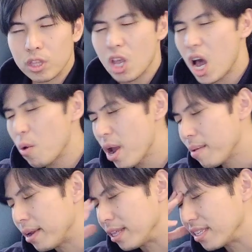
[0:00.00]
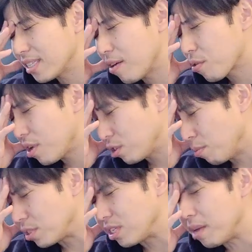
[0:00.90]
No, wait a minute. South Korea is
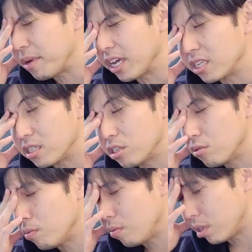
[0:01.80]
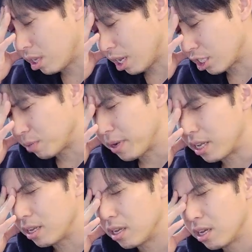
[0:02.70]
almost same, I guess, like
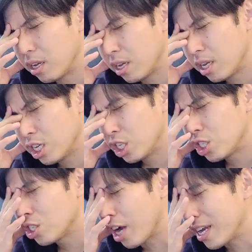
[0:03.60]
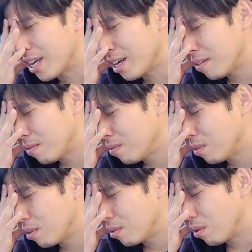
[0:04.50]
Japan. China,
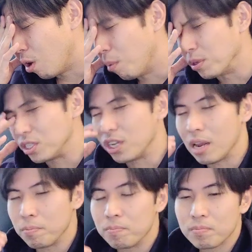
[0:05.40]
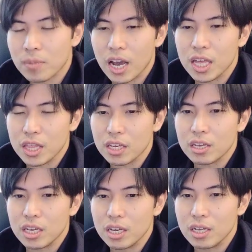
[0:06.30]
almost same, I
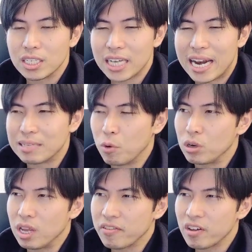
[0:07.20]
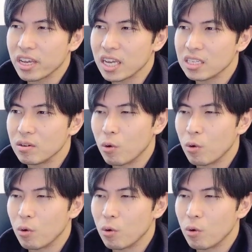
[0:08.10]
think. China is more difficult, I guess.